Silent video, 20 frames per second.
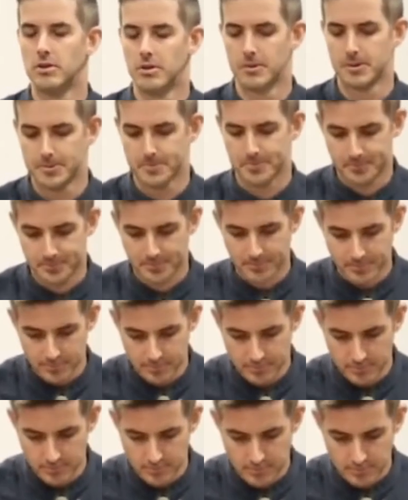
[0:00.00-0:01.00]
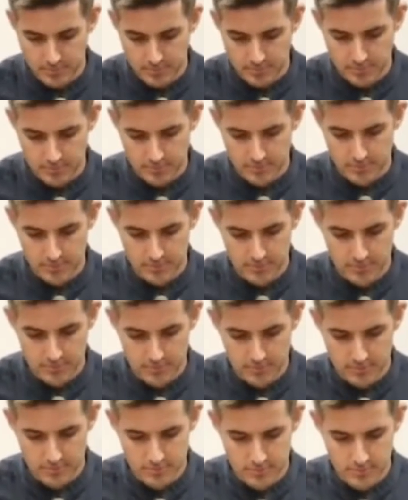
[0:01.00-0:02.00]

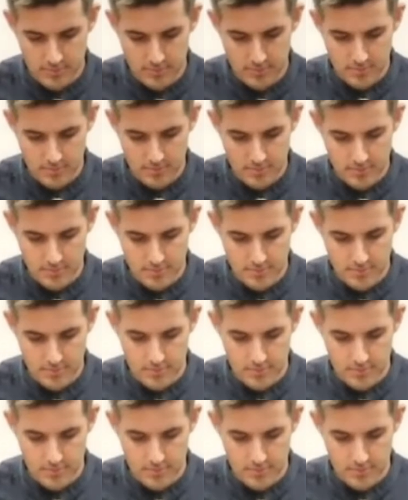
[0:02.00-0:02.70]
(silence)